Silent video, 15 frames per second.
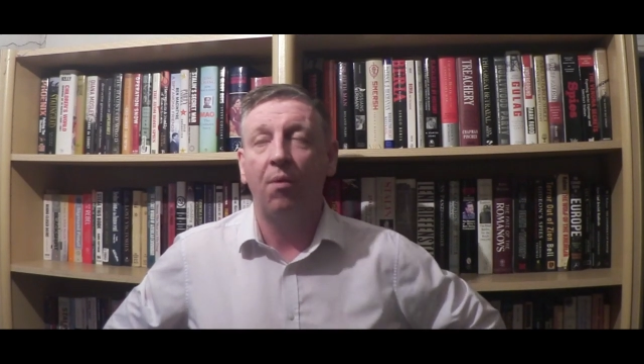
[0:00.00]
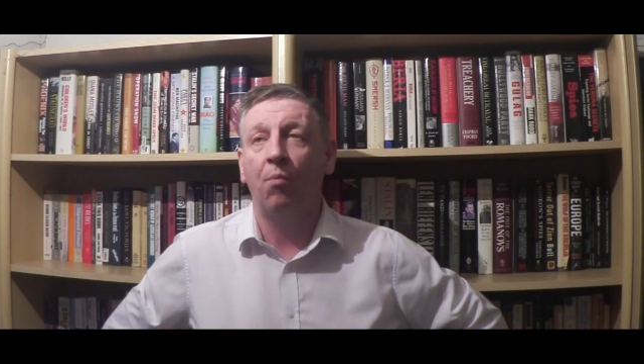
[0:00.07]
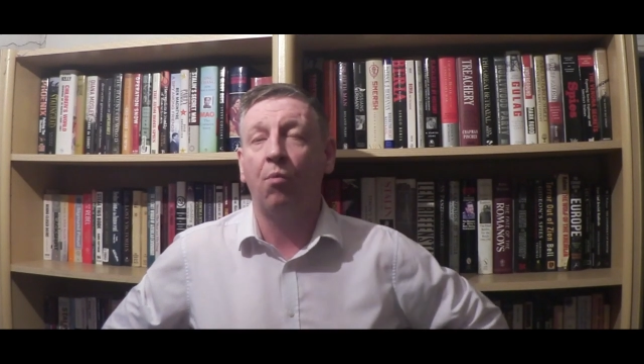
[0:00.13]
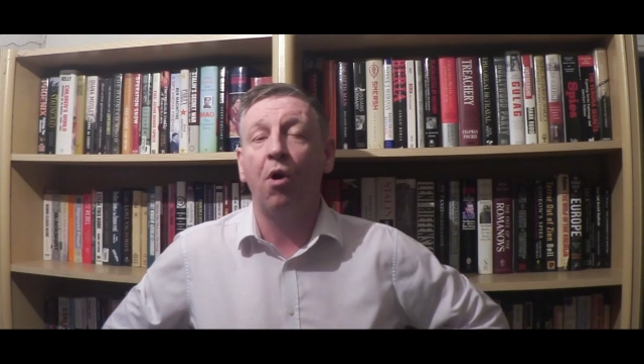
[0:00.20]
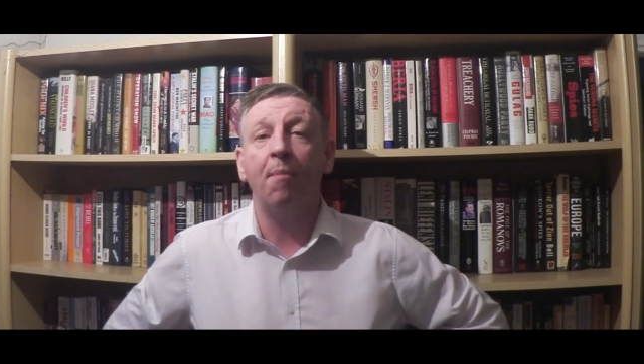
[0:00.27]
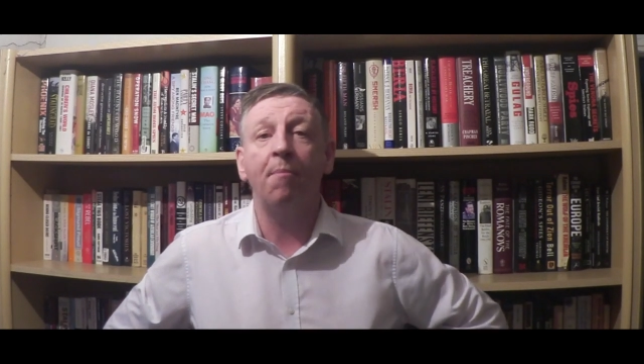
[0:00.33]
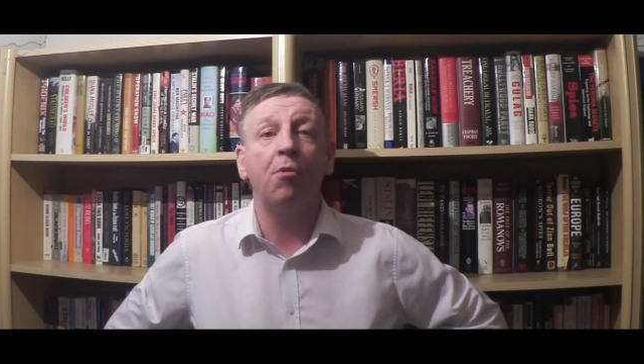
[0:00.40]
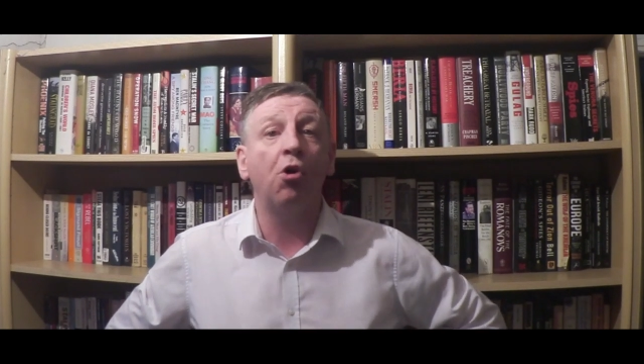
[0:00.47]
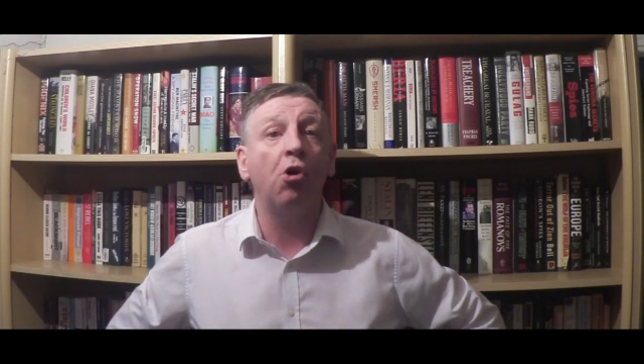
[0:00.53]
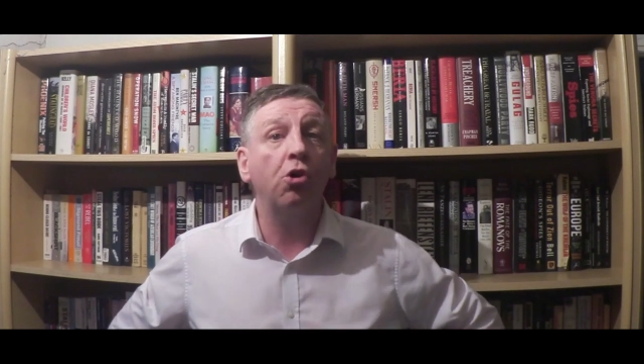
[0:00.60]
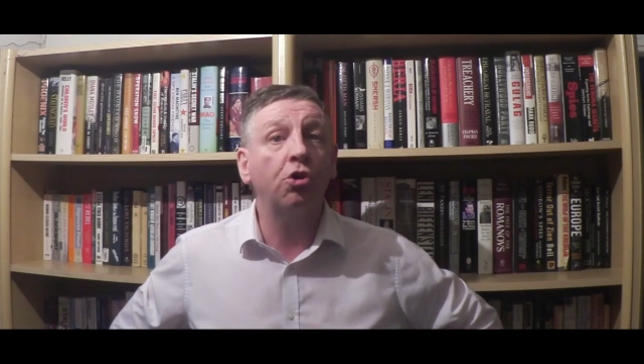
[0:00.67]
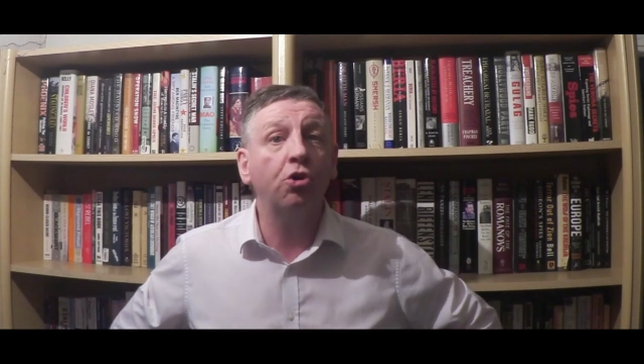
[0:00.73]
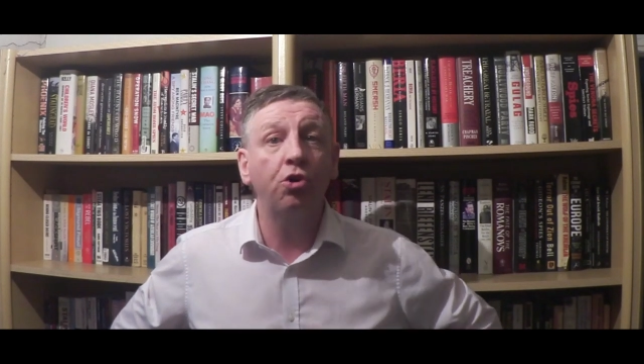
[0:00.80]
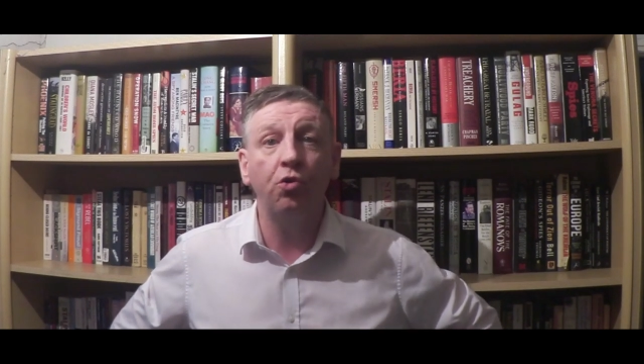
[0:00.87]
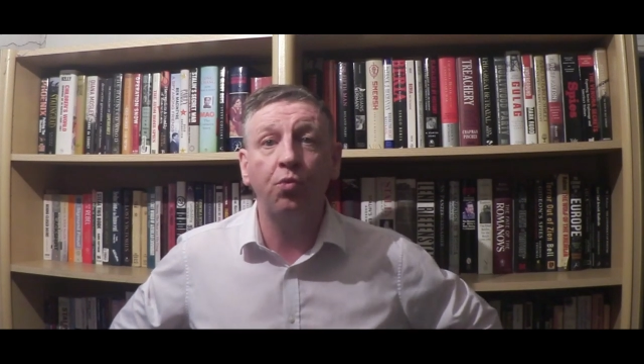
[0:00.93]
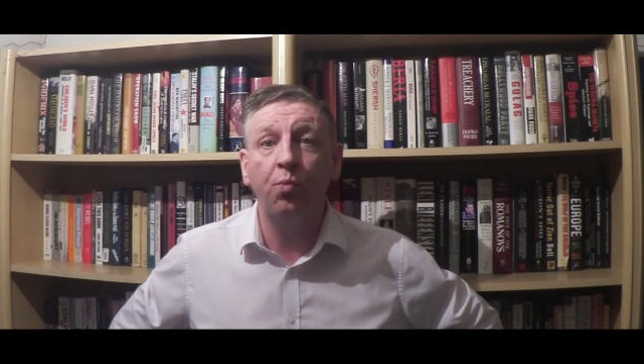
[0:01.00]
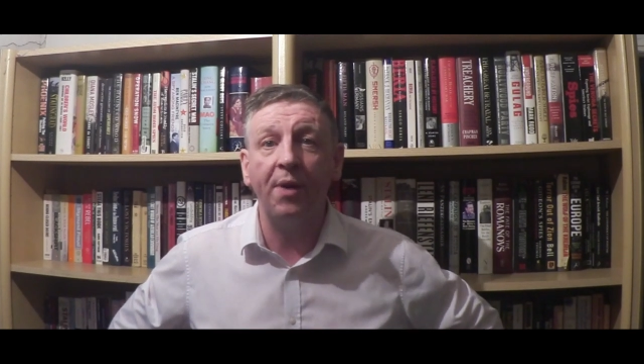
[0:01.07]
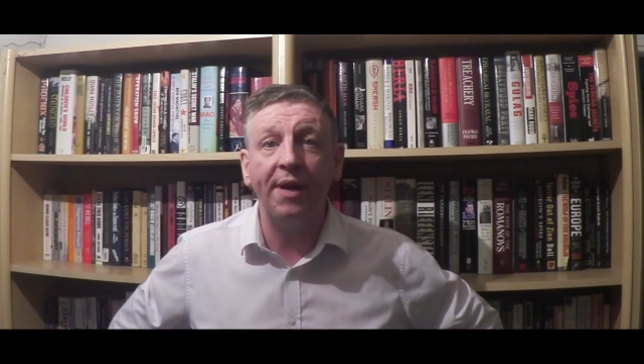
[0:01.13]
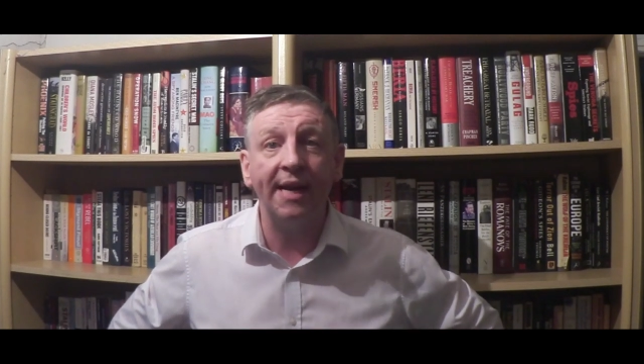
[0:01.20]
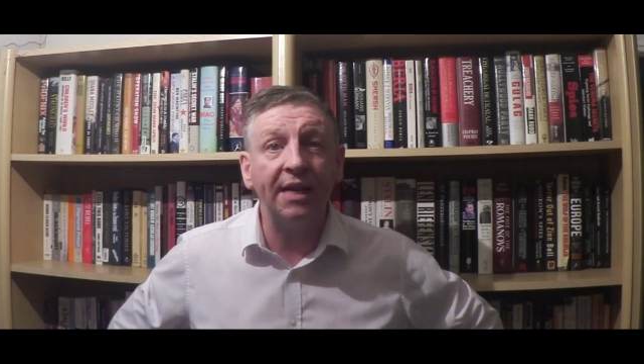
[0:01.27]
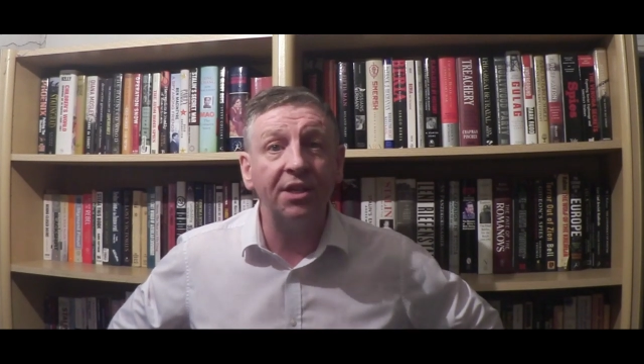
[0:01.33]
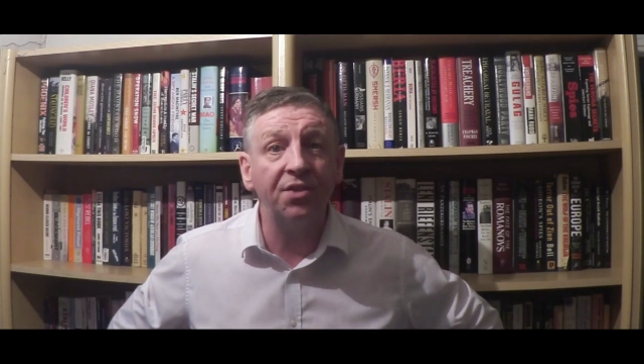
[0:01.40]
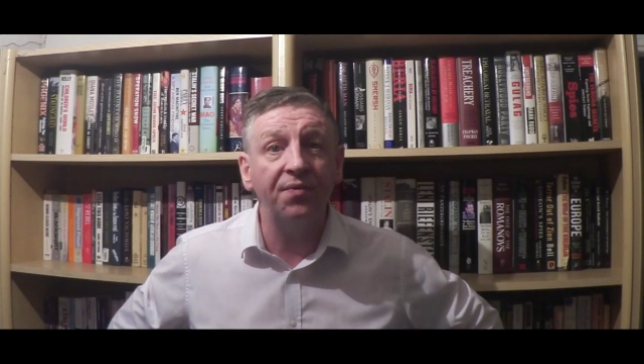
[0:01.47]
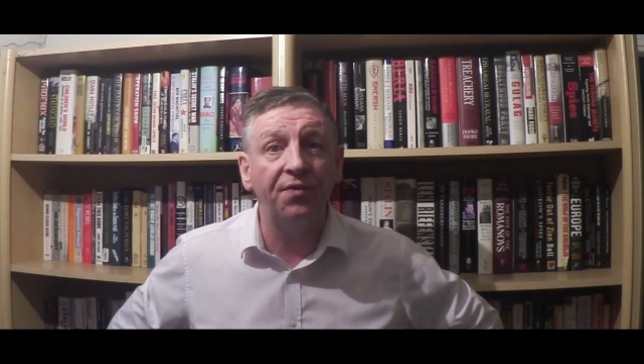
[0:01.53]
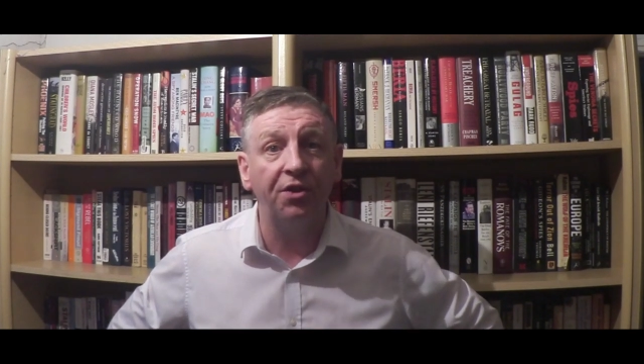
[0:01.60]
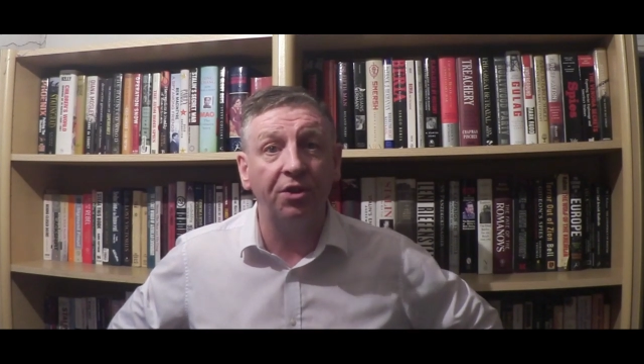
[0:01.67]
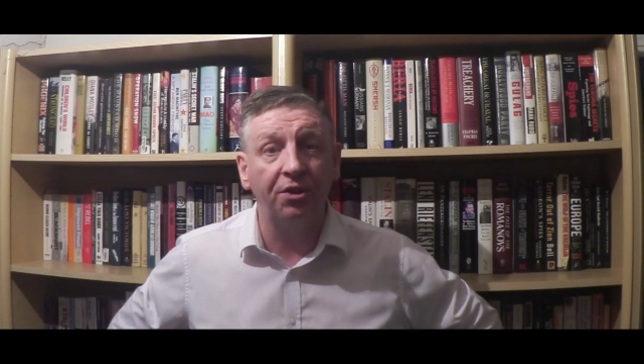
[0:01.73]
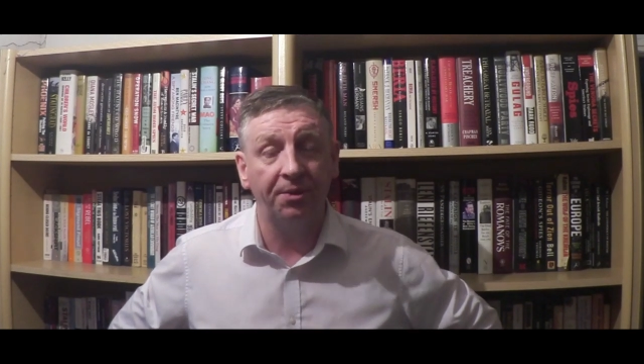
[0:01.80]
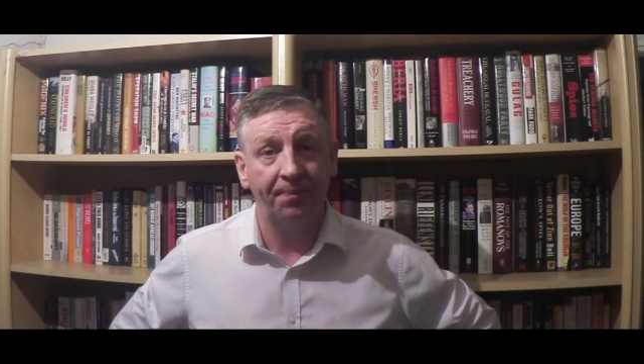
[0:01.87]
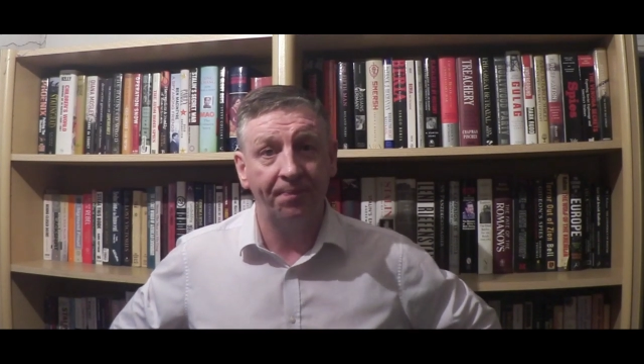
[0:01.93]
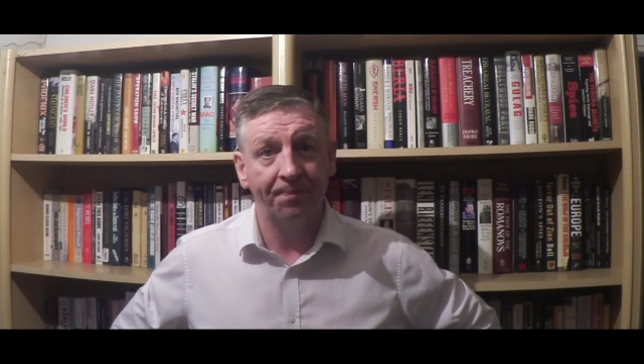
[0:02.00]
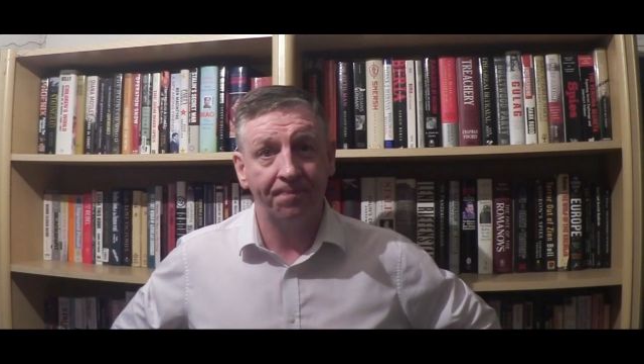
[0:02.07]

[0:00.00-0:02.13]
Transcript: What more could we ask for?